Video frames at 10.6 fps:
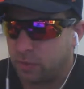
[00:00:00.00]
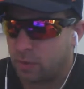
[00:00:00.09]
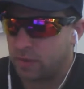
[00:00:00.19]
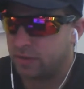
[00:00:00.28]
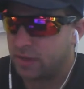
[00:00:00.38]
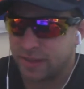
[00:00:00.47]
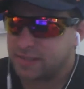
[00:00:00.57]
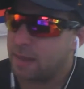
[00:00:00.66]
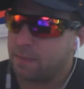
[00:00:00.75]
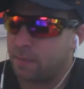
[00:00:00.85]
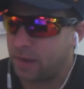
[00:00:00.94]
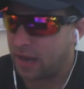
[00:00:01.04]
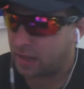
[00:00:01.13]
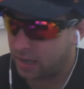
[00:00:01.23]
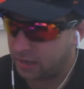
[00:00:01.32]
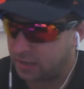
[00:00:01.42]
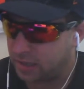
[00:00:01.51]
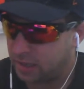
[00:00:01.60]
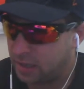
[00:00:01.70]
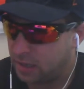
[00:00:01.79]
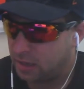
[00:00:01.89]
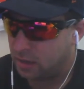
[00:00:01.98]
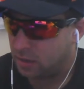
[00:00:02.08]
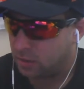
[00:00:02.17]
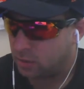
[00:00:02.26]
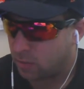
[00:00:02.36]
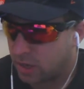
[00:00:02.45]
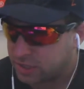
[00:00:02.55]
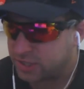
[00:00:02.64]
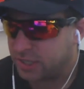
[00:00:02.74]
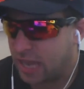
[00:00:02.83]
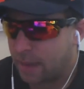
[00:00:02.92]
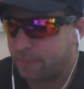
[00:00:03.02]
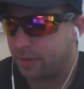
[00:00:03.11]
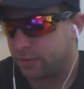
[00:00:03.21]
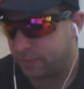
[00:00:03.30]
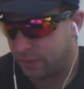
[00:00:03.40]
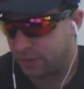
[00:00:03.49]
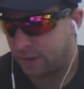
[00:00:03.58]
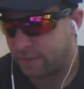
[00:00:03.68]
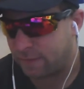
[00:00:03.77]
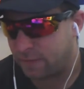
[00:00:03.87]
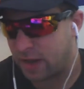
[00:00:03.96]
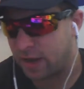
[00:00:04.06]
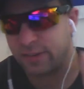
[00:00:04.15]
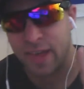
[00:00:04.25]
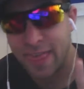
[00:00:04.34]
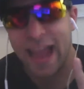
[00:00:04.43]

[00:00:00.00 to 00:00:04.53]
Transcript: Bruins, the Tampa Bay Lightning, the Washington Capitals, the Philadelphia Flyers.